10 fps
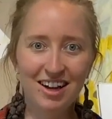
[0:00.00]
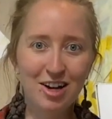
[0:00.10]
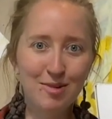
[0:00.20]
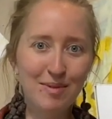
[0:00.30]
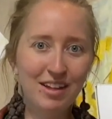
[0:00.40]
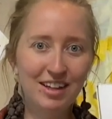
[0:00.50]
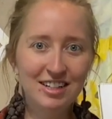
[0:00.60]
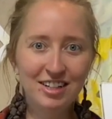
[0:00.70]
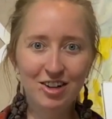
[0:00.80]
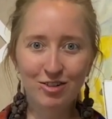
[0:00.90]
I like
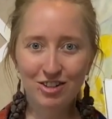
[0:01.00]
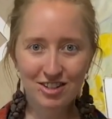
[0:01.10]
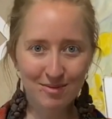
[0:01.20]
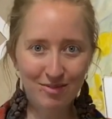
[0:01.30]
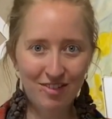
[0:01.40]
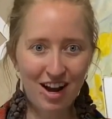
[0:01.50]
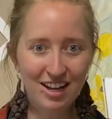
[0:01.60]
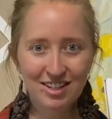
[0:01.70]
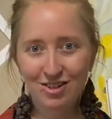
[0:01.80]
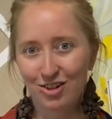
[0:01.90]
to go with some
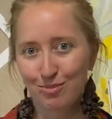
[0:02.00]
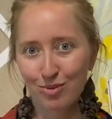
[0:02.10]
reds or